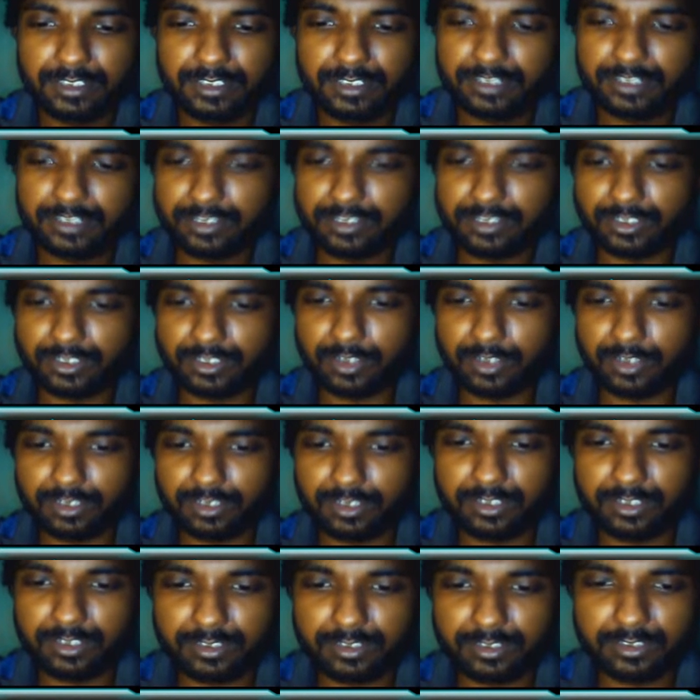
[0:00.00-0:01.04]
dot
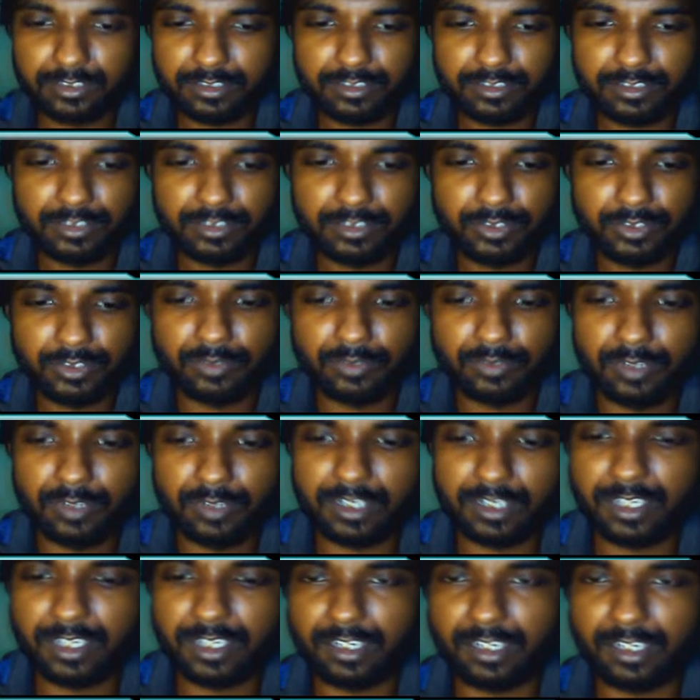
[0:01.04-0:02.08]

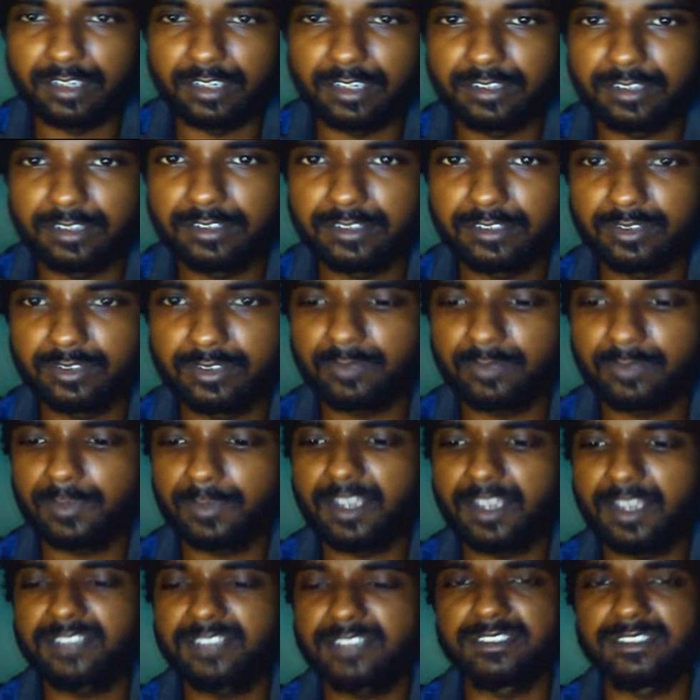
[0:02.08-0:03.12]
url to
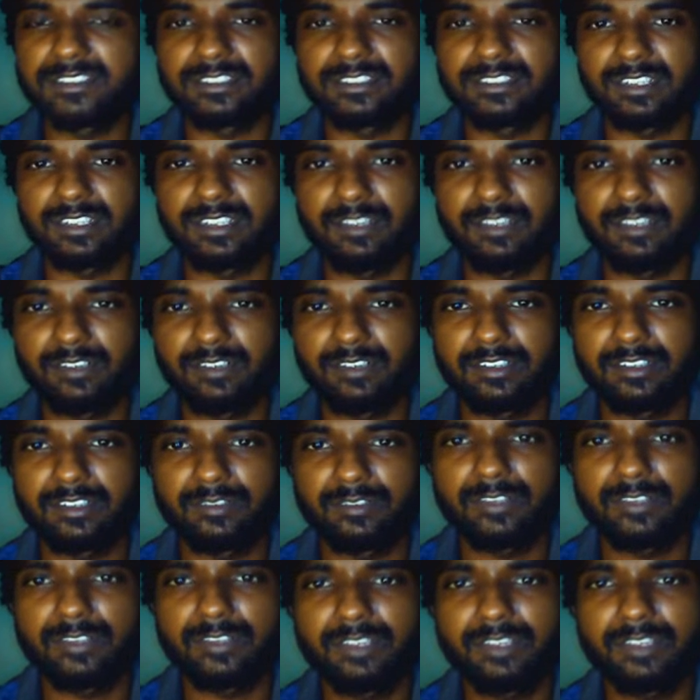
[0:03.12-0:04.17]
pass this level.
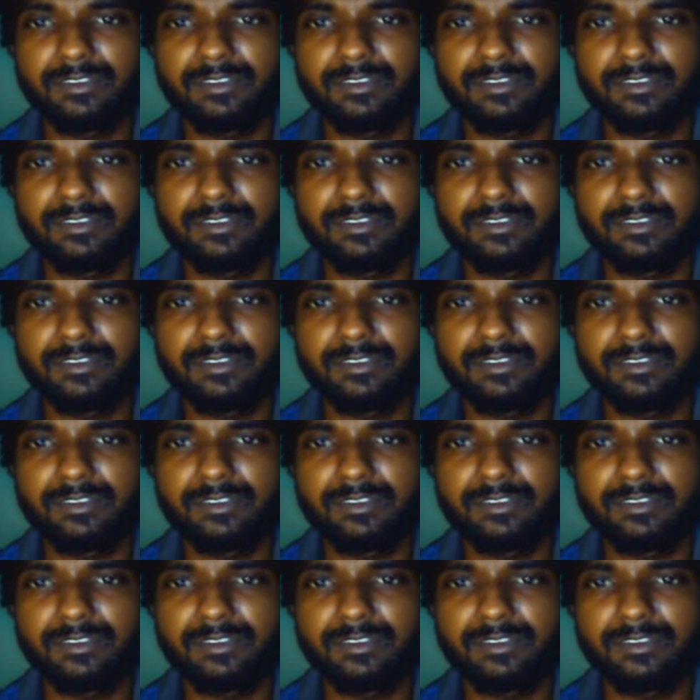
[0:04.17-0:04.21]
We will